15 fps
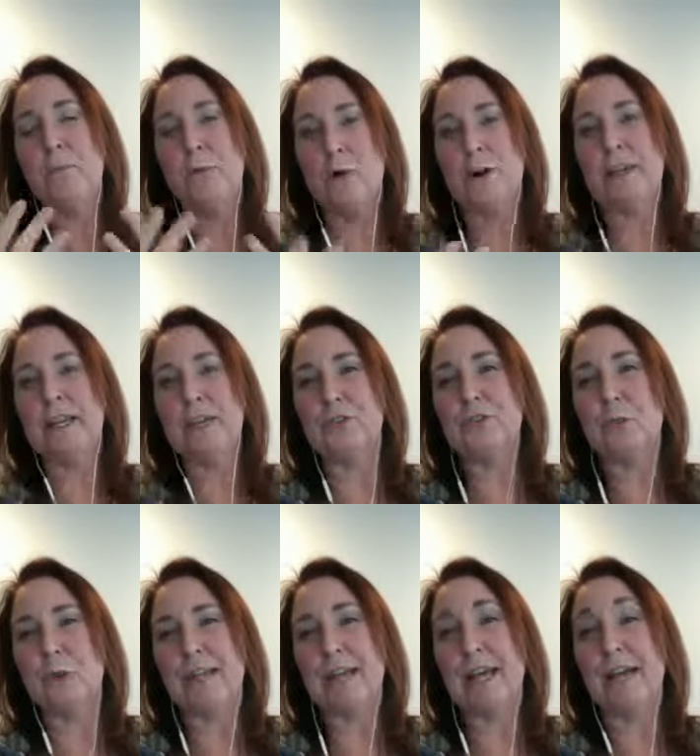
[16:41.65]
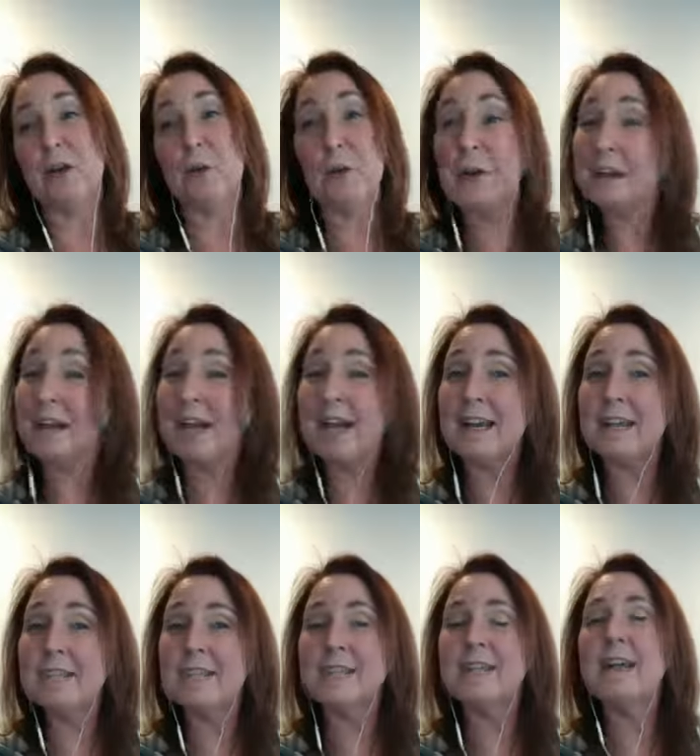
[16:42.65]
working toward getting
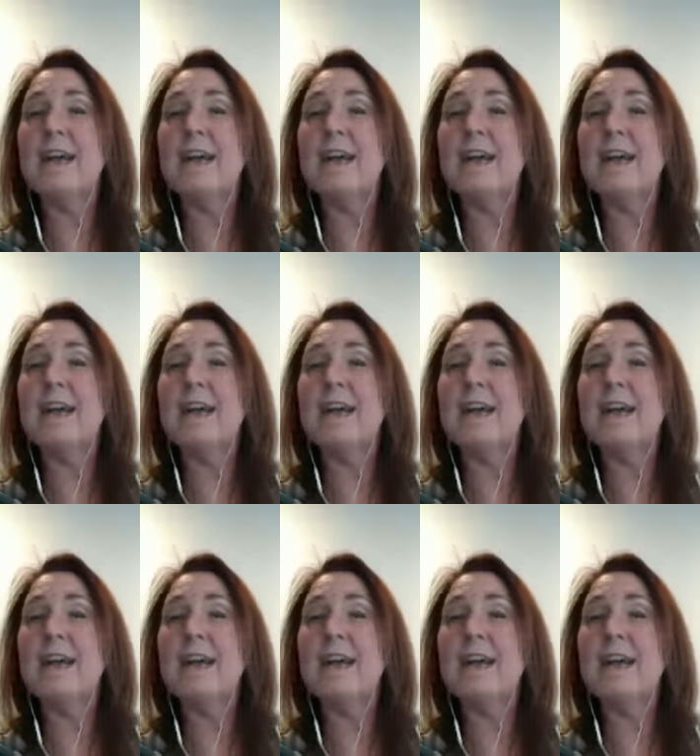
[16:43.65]
organized.